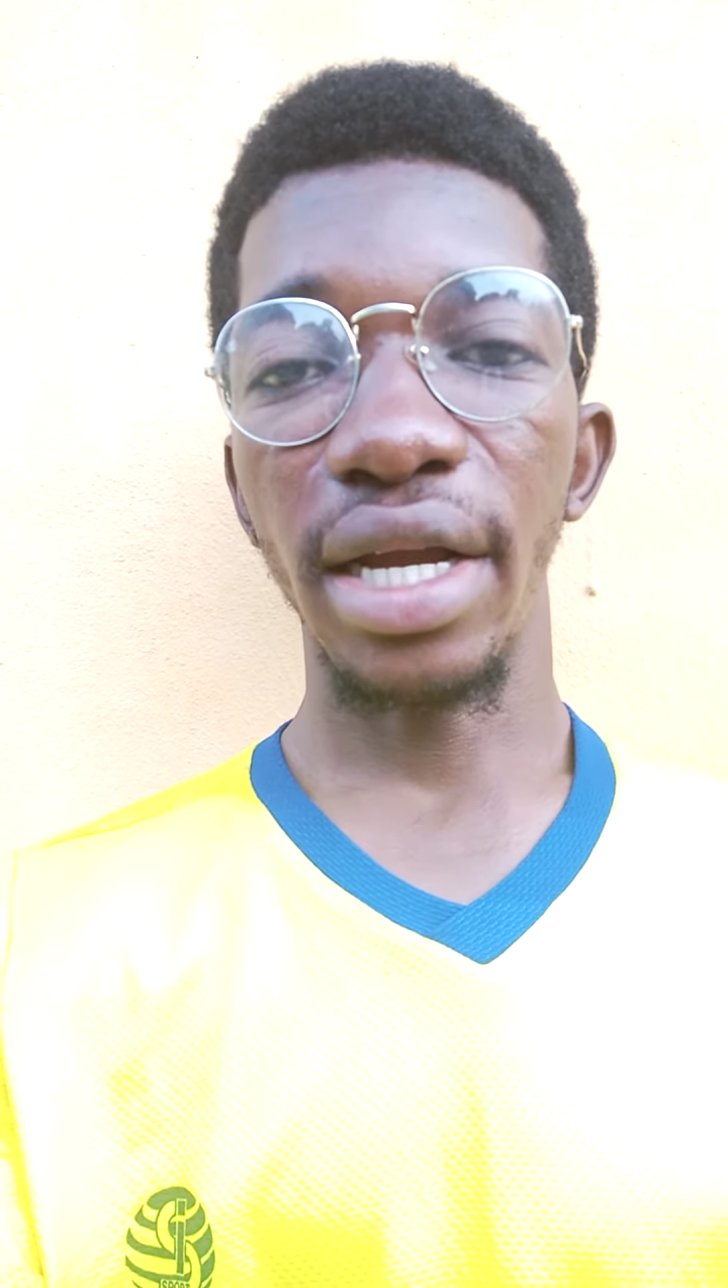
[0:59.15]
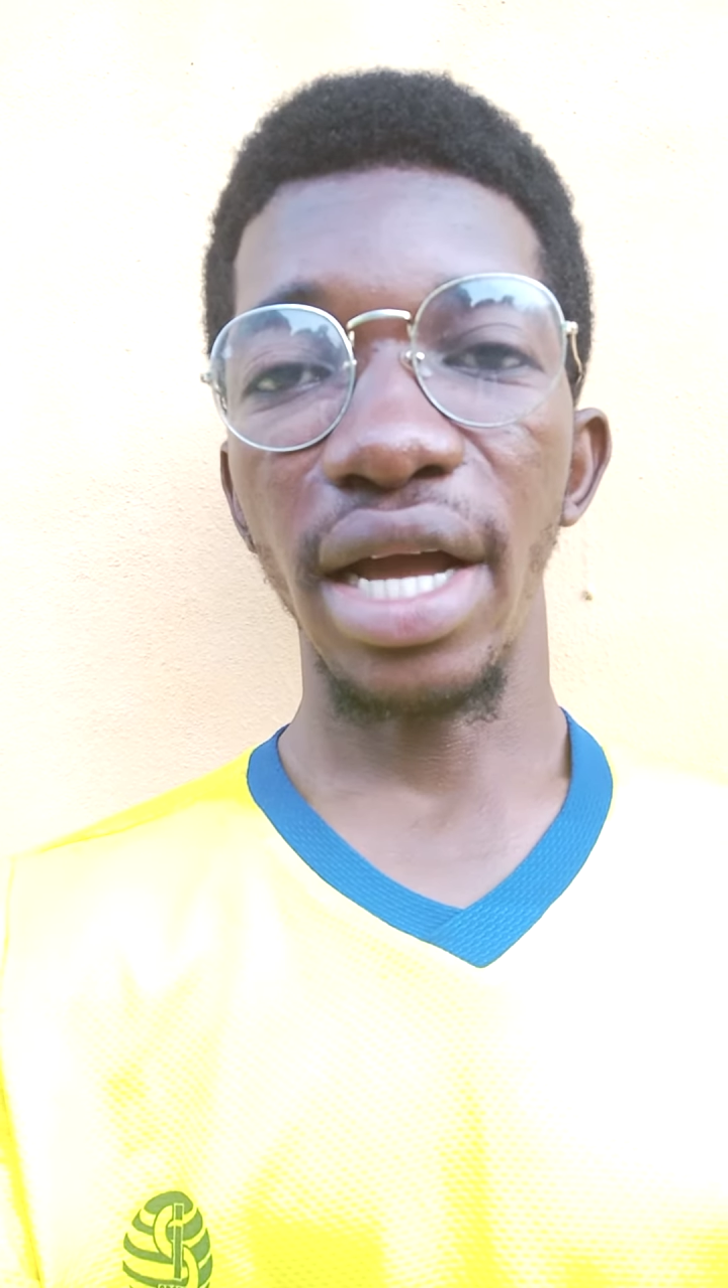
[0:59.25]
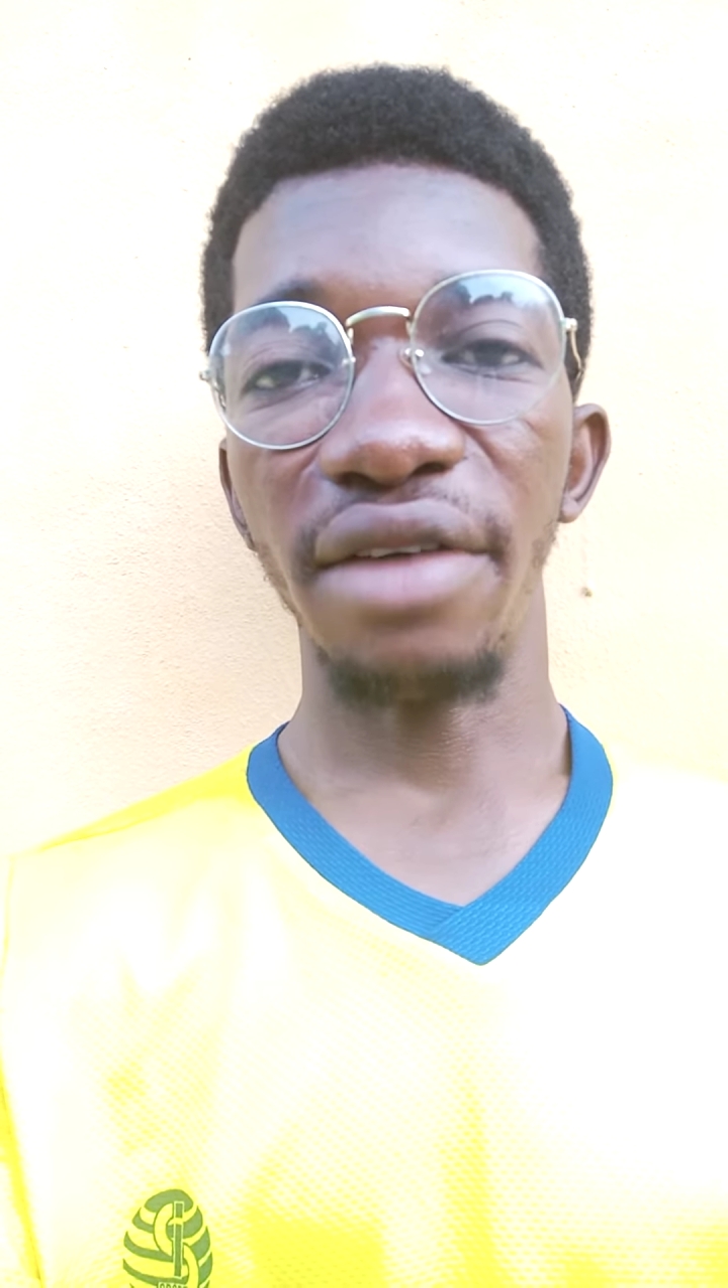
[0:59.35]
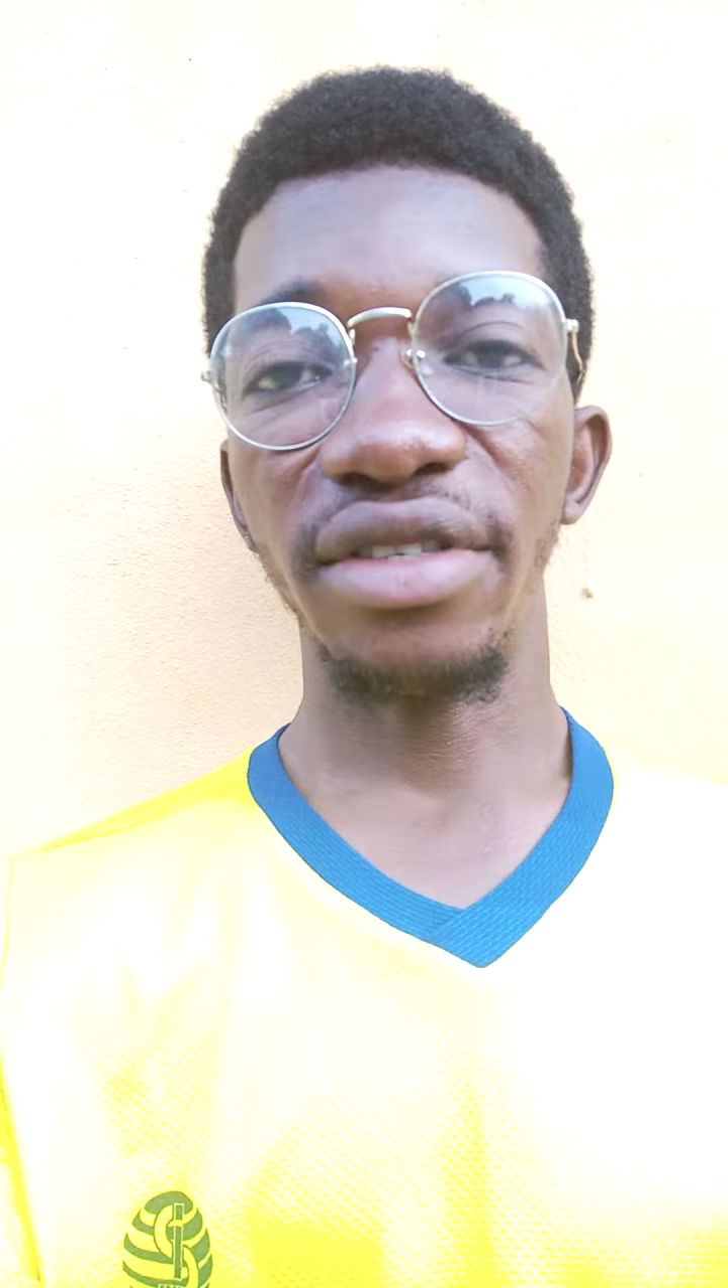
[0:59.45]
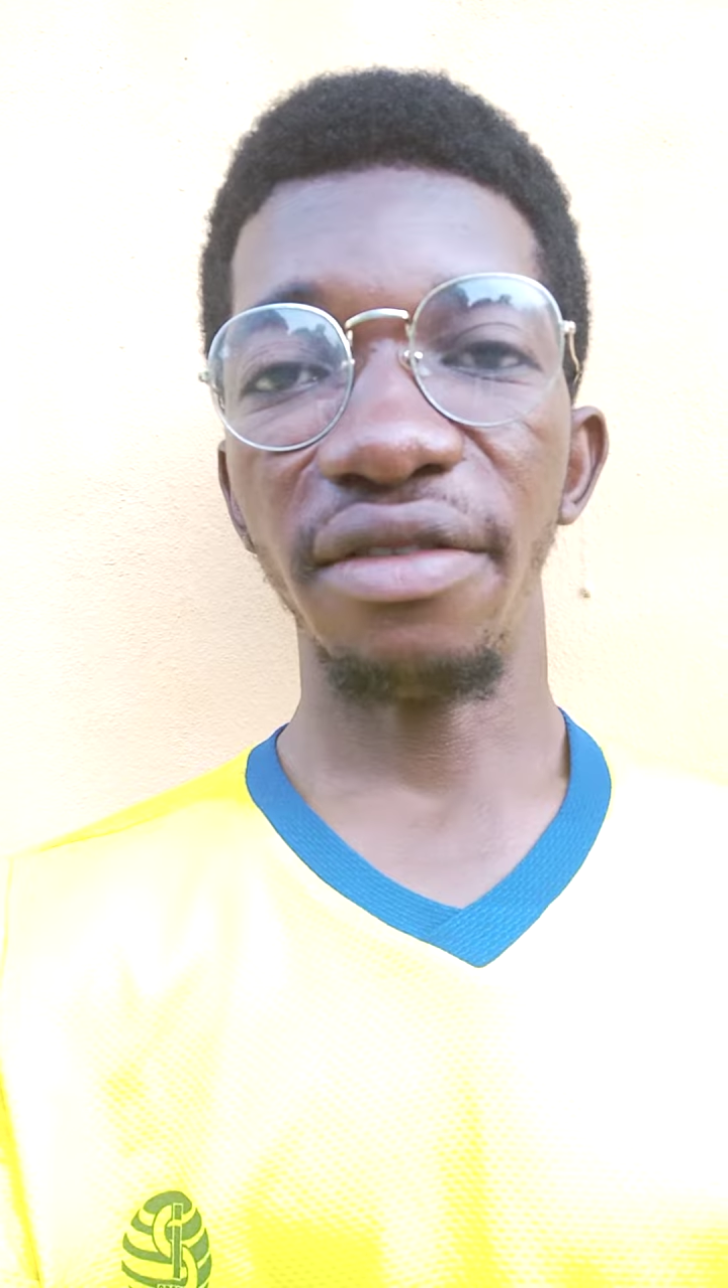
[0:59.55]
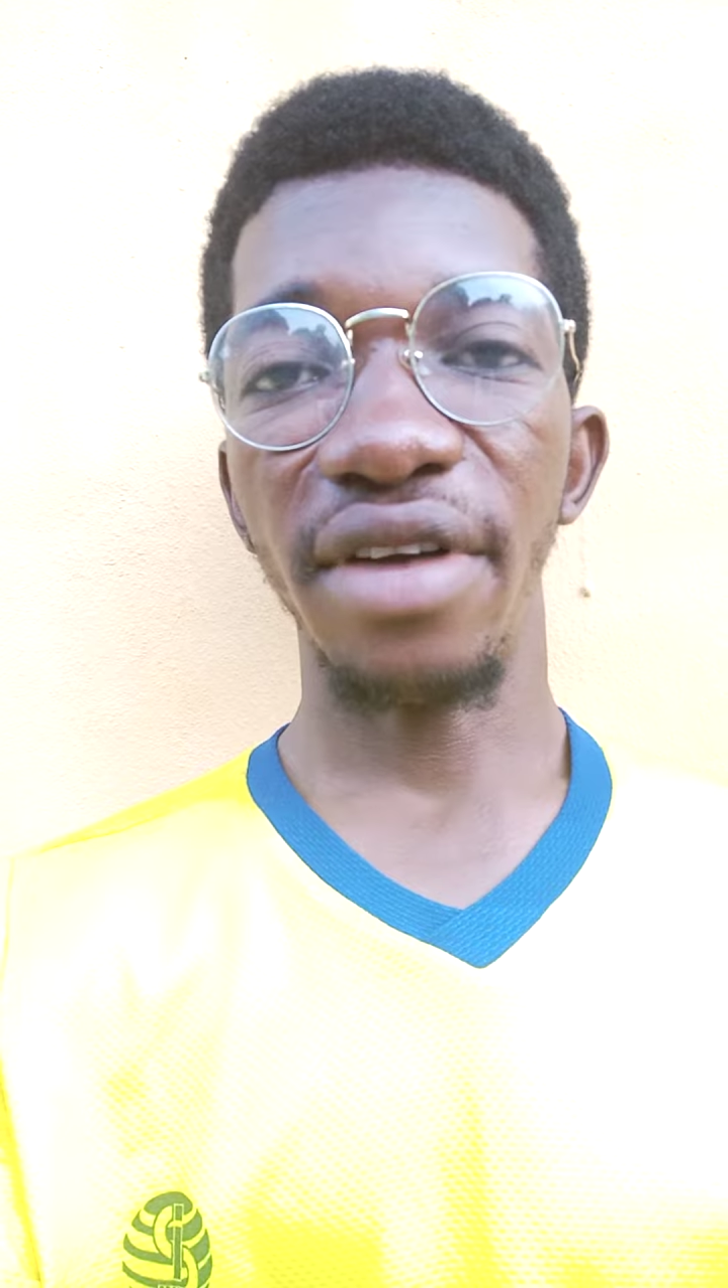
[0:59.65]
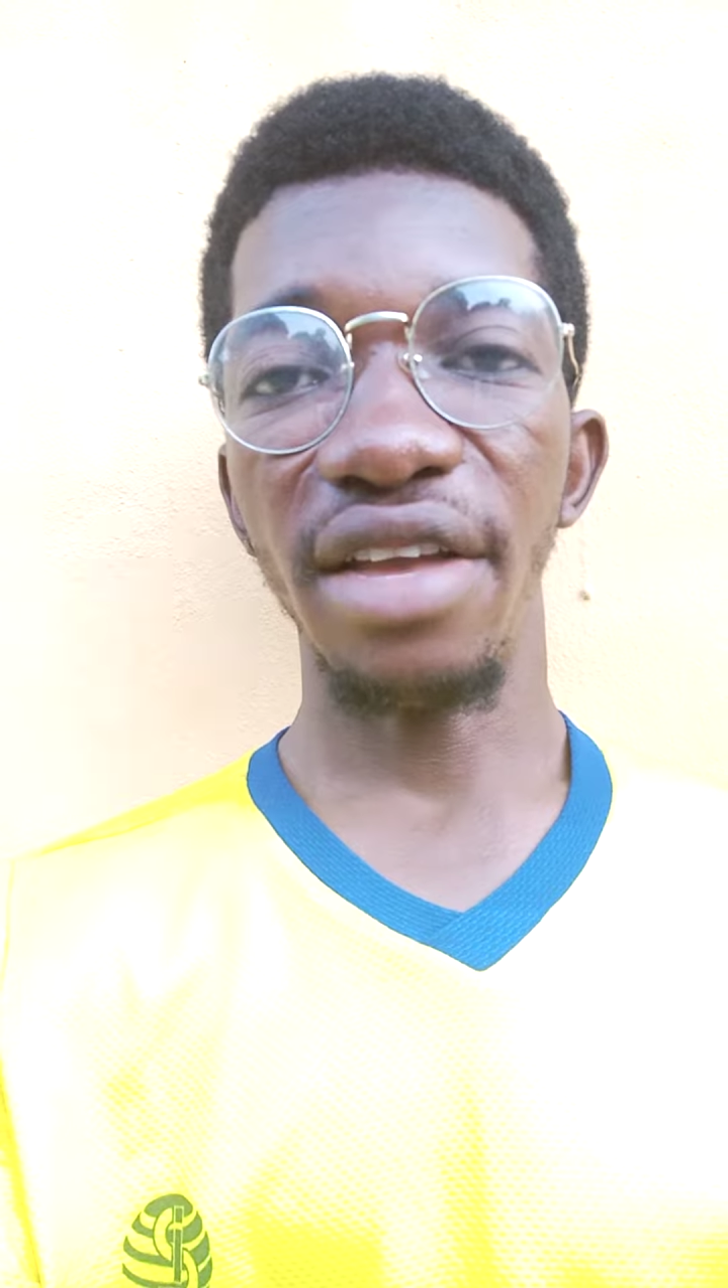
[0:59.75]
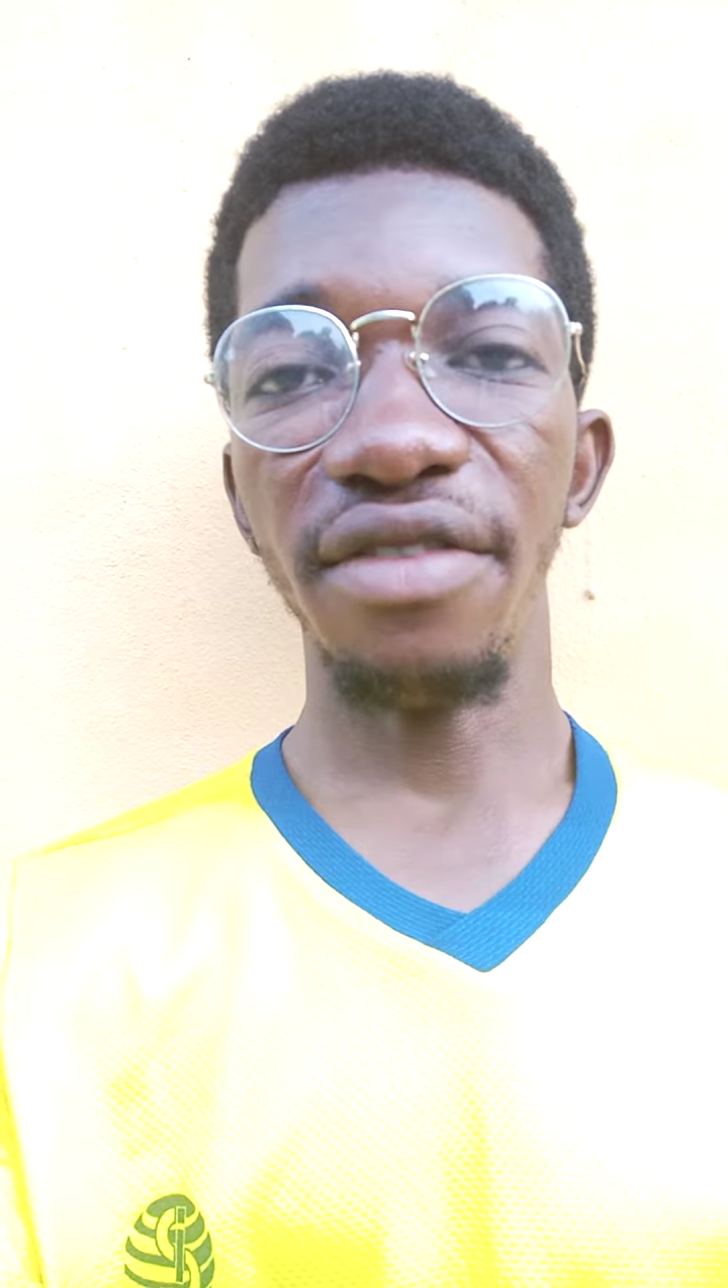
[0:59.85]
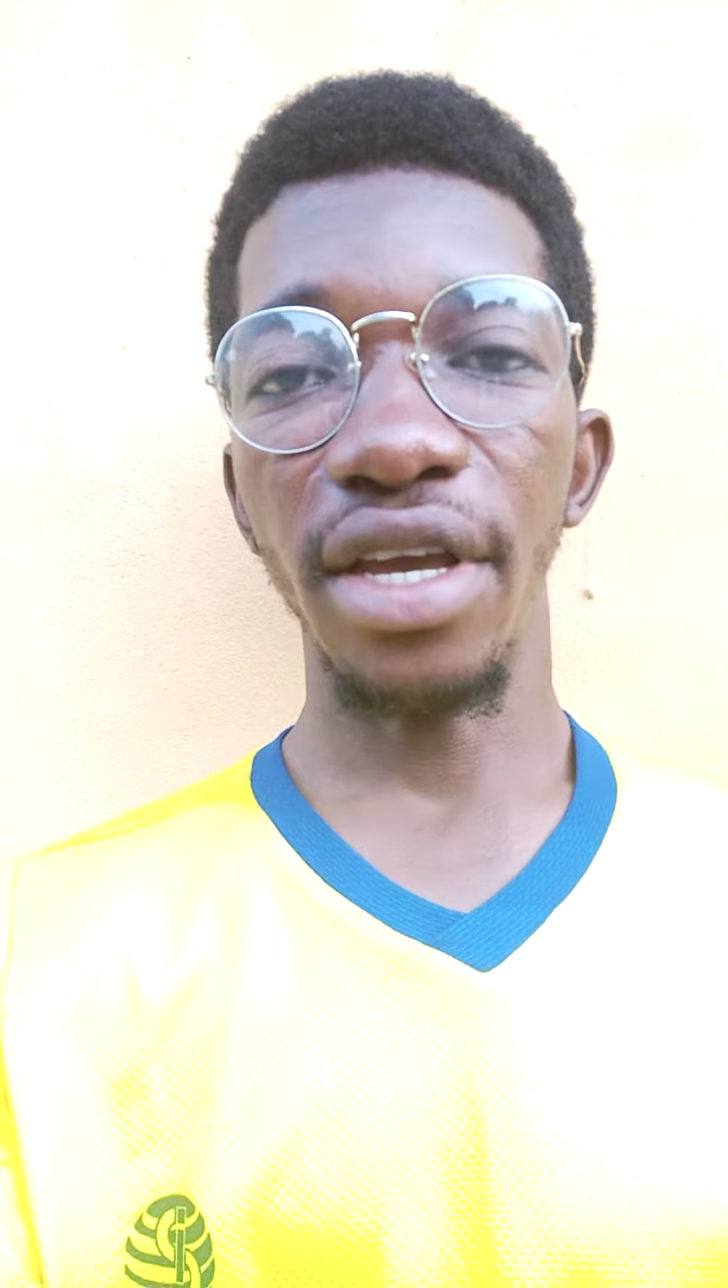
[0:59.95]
after 5